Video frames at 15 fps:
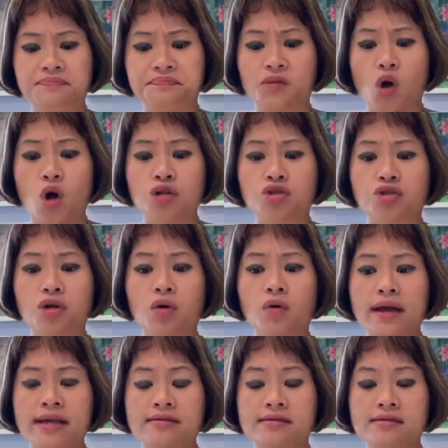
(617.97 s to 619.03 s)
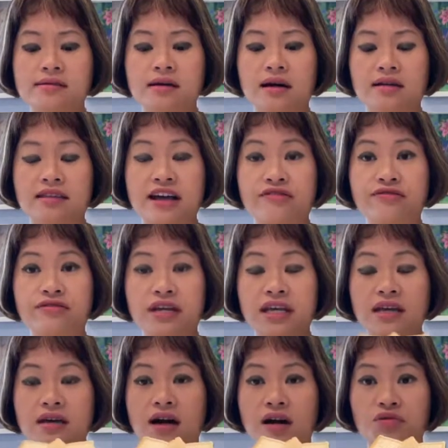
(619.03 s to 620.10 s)
also it's
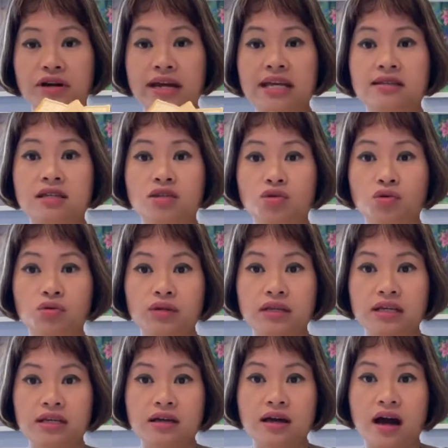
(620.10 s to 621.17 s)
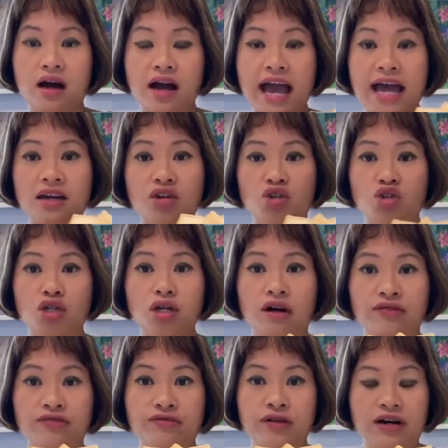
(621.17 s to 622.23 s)
definitely related to the energy
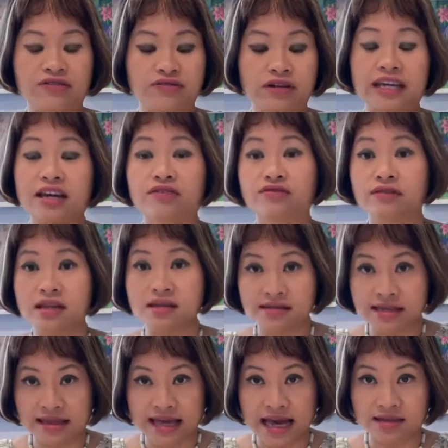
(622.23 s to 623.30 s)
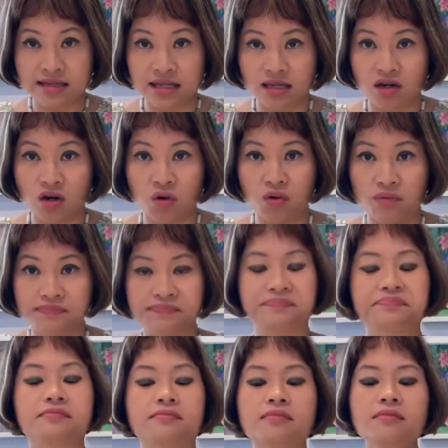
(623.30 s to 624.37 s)
of forgiveness and letting go.
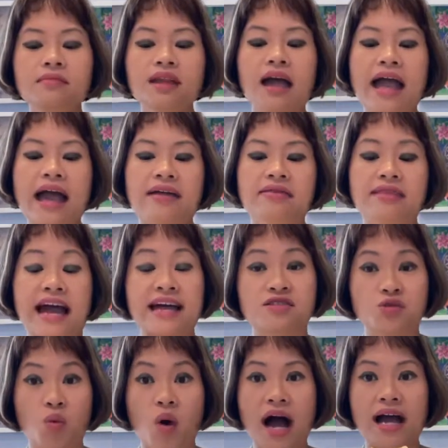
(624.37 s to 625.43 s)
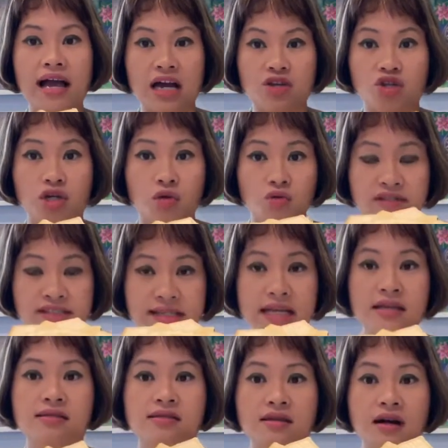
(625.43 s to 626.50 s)
And that's why I chose
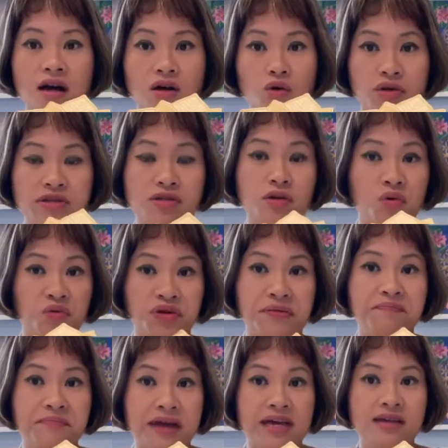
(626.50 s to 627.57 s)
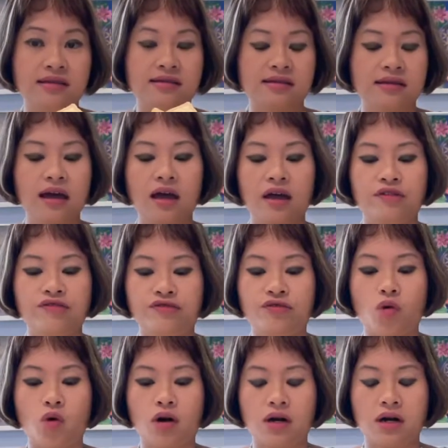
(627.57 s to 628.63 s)
this crystal grid base
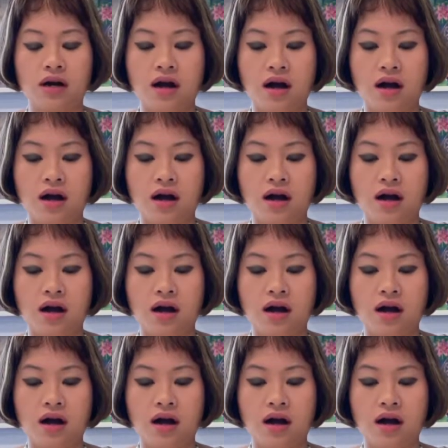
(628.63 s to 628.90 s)
for